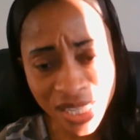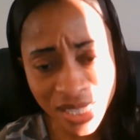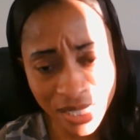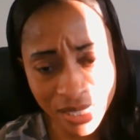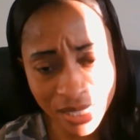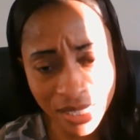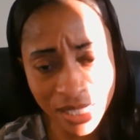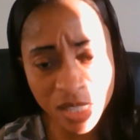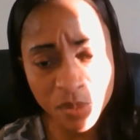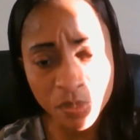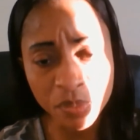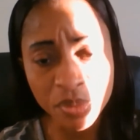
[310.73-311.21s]

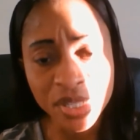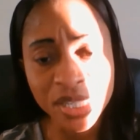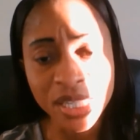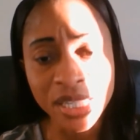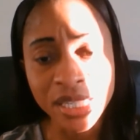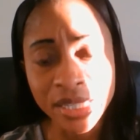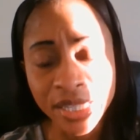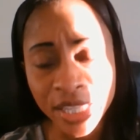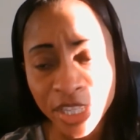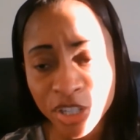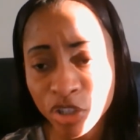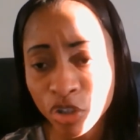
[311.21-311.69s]
disease
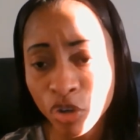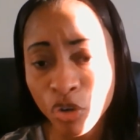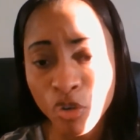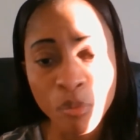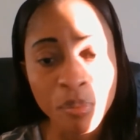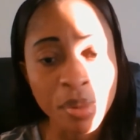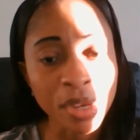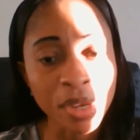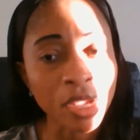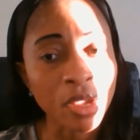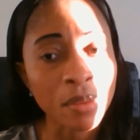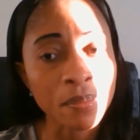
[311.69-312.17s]
presentation
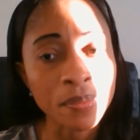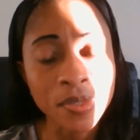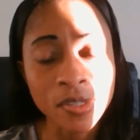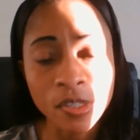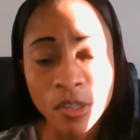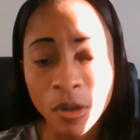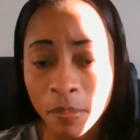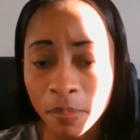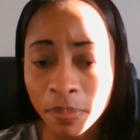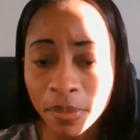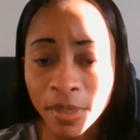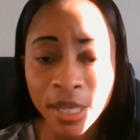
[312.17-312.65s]
will become
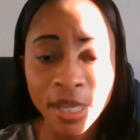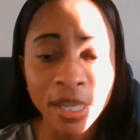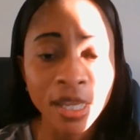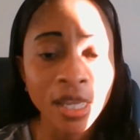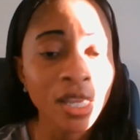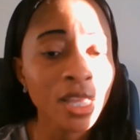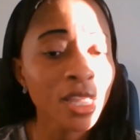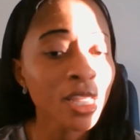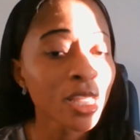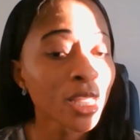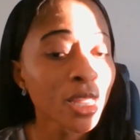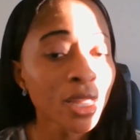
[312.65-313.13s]

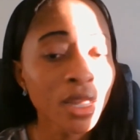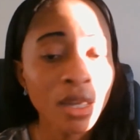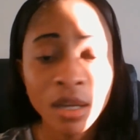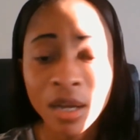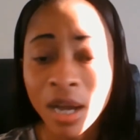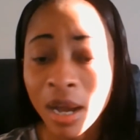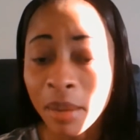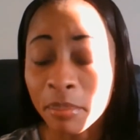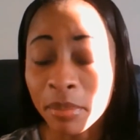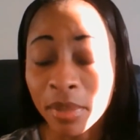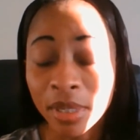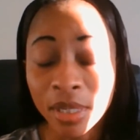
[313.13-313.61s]
something,
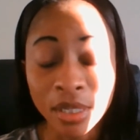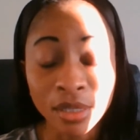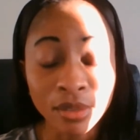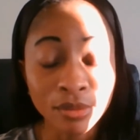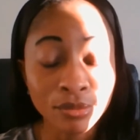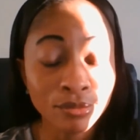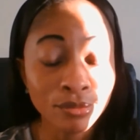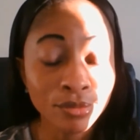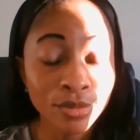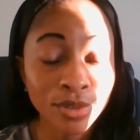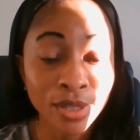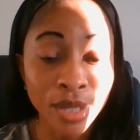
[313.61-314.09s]
I
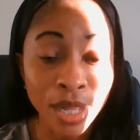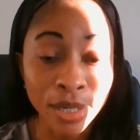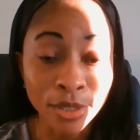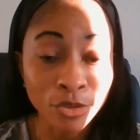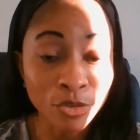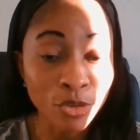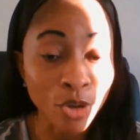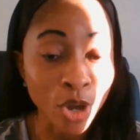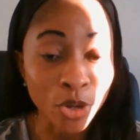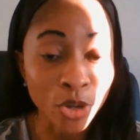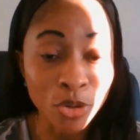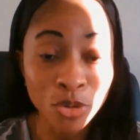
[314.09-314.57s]
mean,
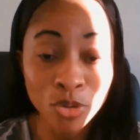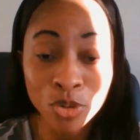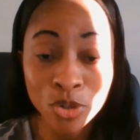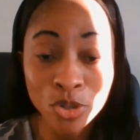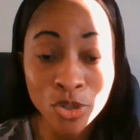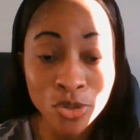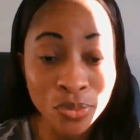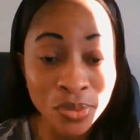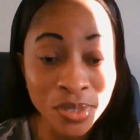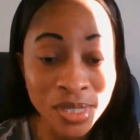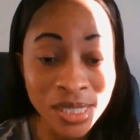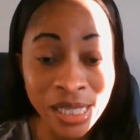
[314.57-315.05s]
that you are
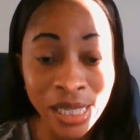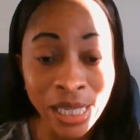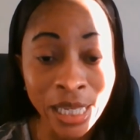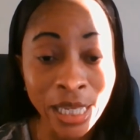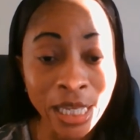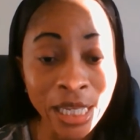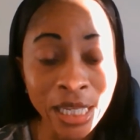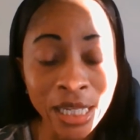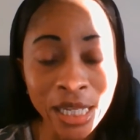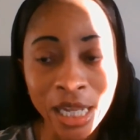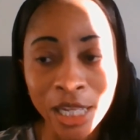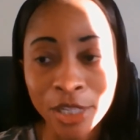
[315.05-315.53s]
used to
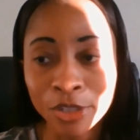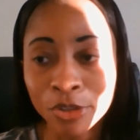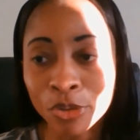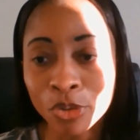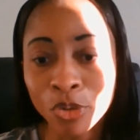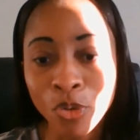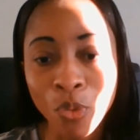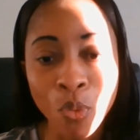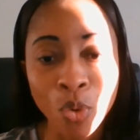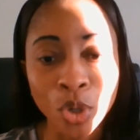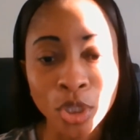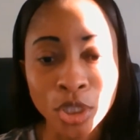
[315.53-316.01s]
seeing and
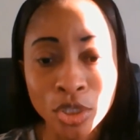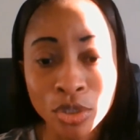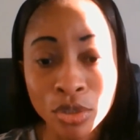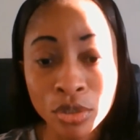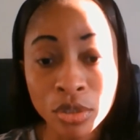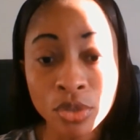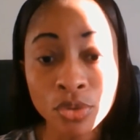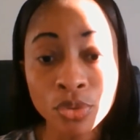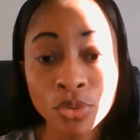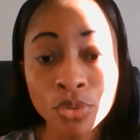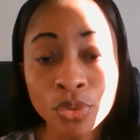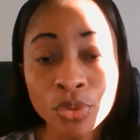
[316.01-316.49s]
you know what
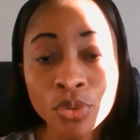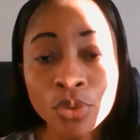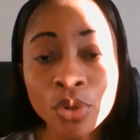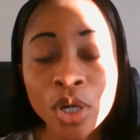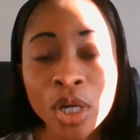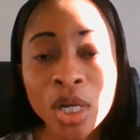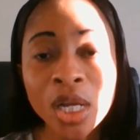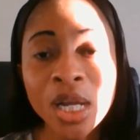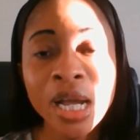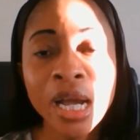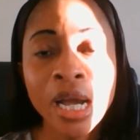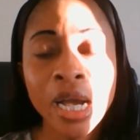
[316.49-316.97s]
to
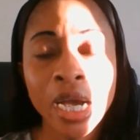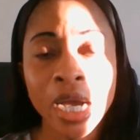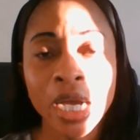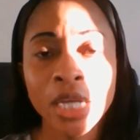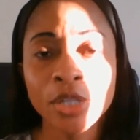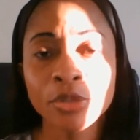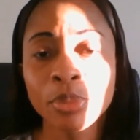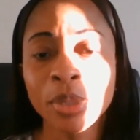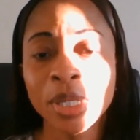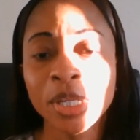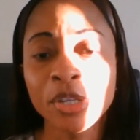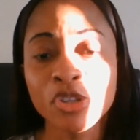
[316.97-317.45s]
do,
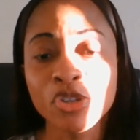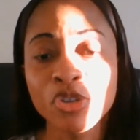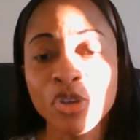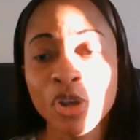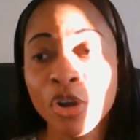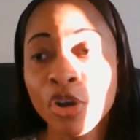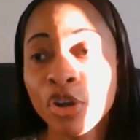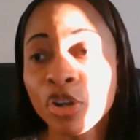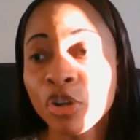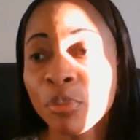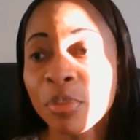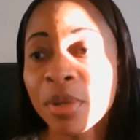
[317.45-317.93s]
because
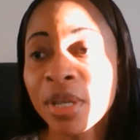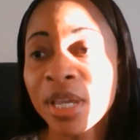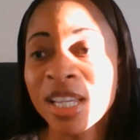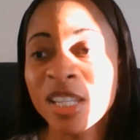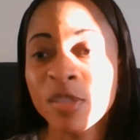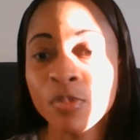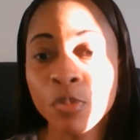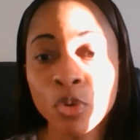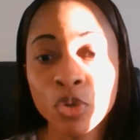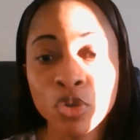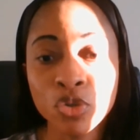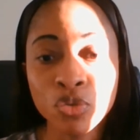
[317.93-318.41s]
you're going to be
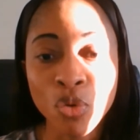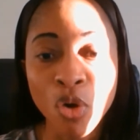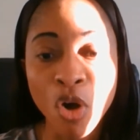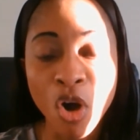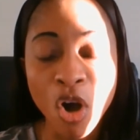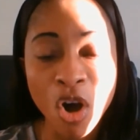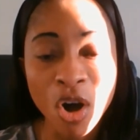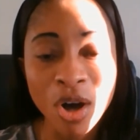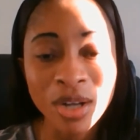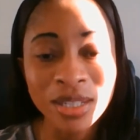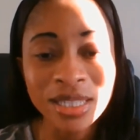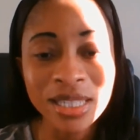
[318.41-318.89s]
exposed to
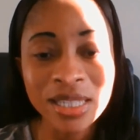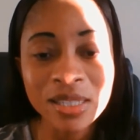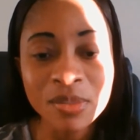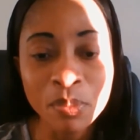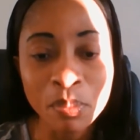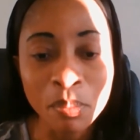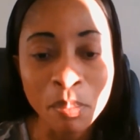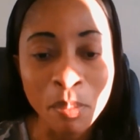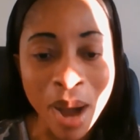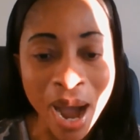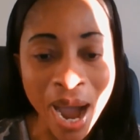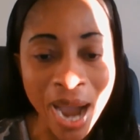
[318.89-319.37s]
all
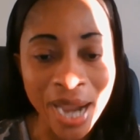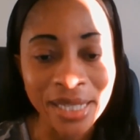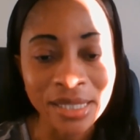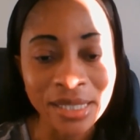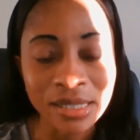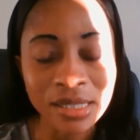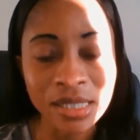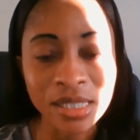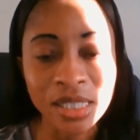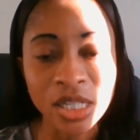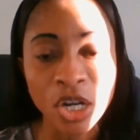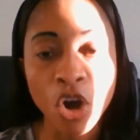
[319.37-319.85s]
these
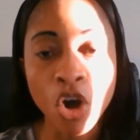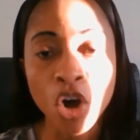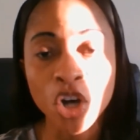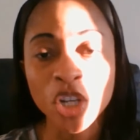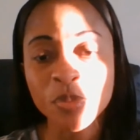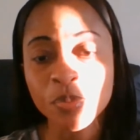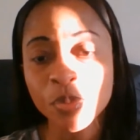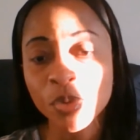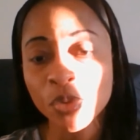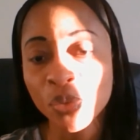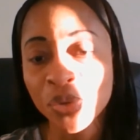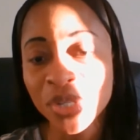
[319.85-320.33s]
minds in the
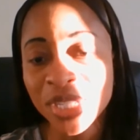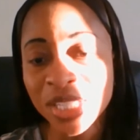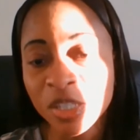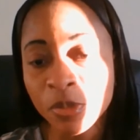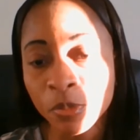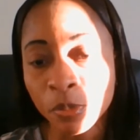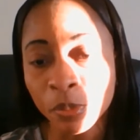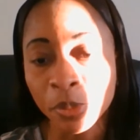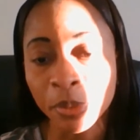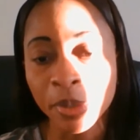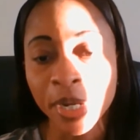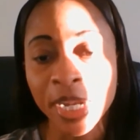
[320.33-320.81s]
hospital with
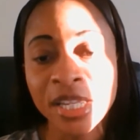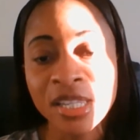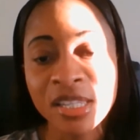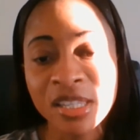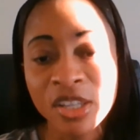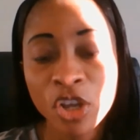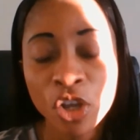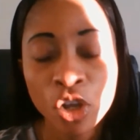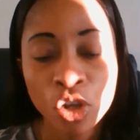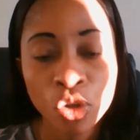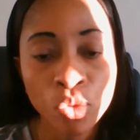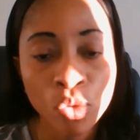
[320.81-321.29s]
these
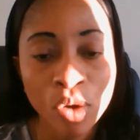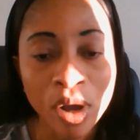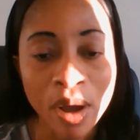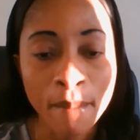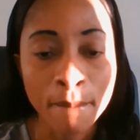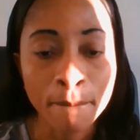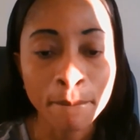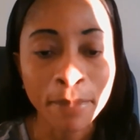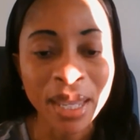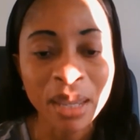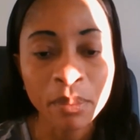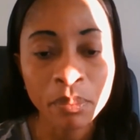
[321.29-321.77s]
brains. You
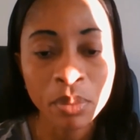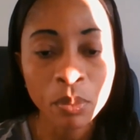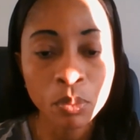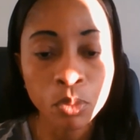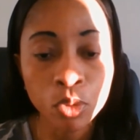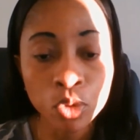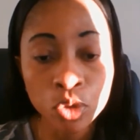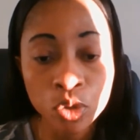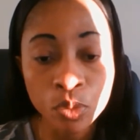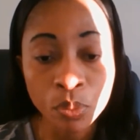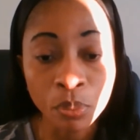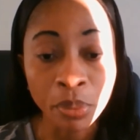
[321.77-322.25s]
can pick
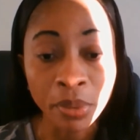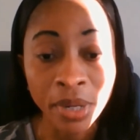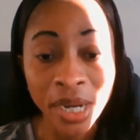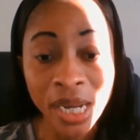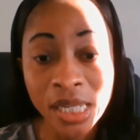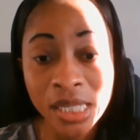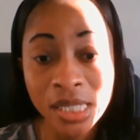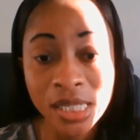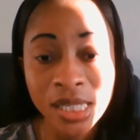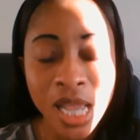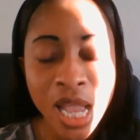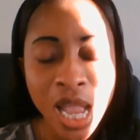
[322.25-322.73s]
people's
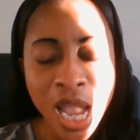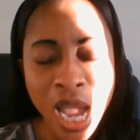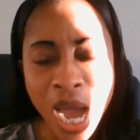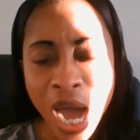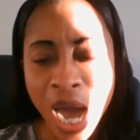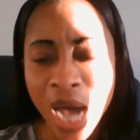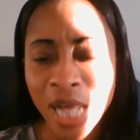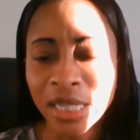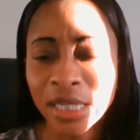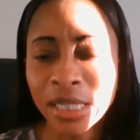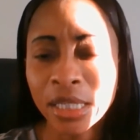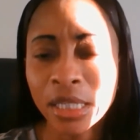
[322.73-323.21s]
brains
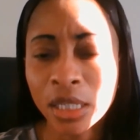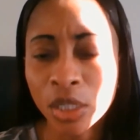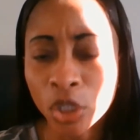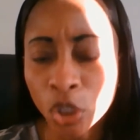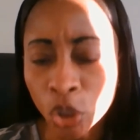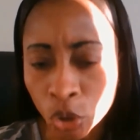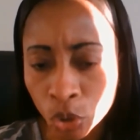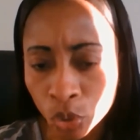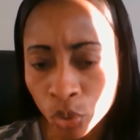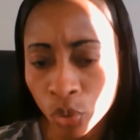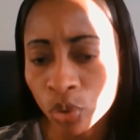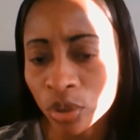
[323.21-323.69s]
and
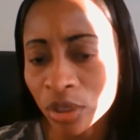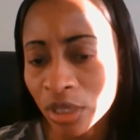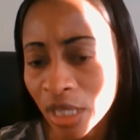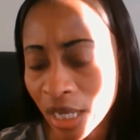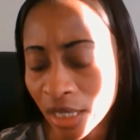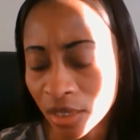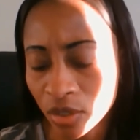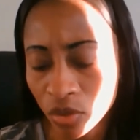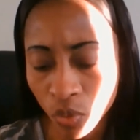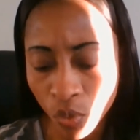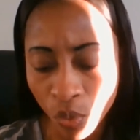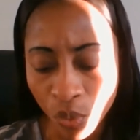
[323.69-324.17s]
grow
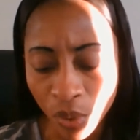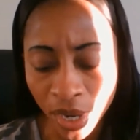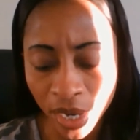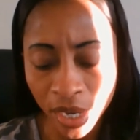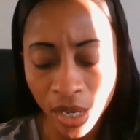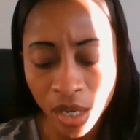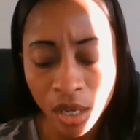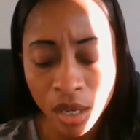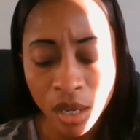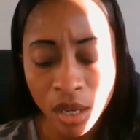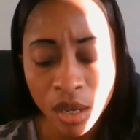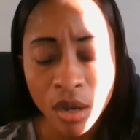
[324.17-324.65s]
that
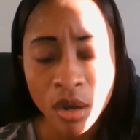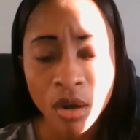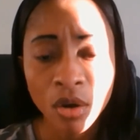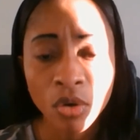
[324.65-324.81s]
way.